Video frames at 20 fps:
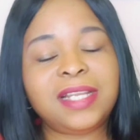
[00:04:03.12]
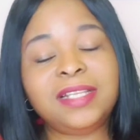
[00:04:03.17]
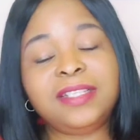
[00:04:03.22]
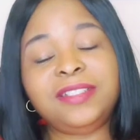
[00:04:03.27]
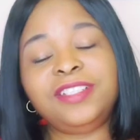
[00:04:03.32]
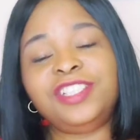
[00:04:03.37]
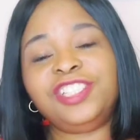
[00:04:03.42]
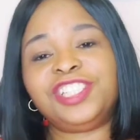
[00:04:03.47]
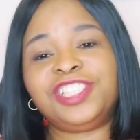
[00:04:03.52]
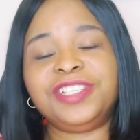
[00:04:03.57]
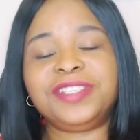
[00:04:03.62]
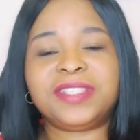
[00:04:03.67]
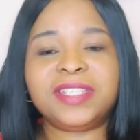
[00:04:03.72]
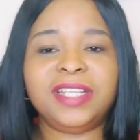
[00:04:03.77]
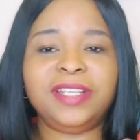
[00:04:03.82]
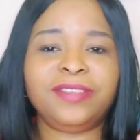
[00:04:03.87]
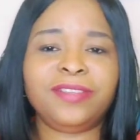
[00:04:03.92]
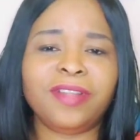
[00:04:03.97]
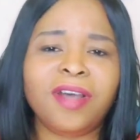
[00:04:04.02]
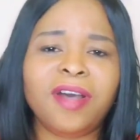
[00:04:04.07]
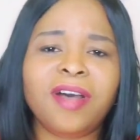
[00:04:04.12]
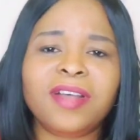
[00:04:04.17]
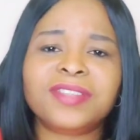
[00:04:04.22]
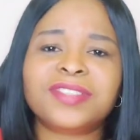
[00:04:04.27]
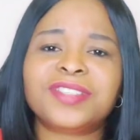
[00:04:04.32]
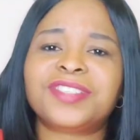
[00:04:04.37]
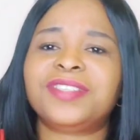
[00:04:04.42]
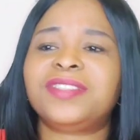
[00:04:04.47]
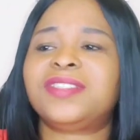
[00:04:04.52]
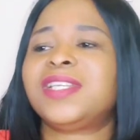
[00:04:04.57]
selling it. She's a
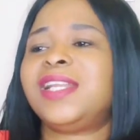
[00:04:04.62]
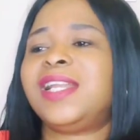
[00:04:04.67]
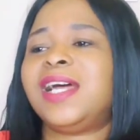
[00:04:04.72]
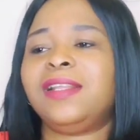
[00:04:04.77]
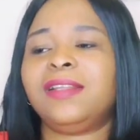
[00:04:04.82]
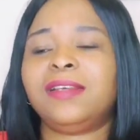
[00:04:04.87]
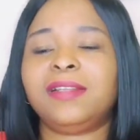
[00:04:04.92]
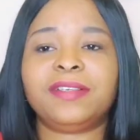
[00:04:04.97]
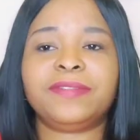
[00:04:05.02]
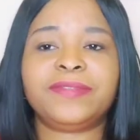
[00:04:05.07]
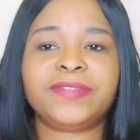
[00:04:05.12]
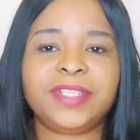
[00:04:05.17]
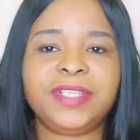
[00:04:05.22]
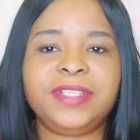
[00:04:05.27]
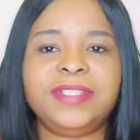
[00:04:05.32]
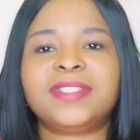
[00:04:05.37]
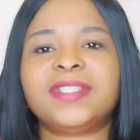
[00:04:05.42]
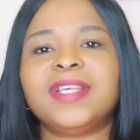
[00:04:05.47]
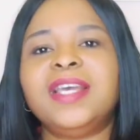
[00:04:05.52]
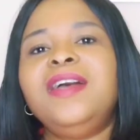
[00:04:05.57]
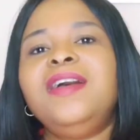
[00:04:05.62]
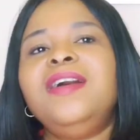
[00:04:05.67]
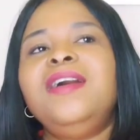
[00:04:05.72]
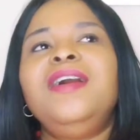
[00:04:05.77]
nurse. She said a lot of things.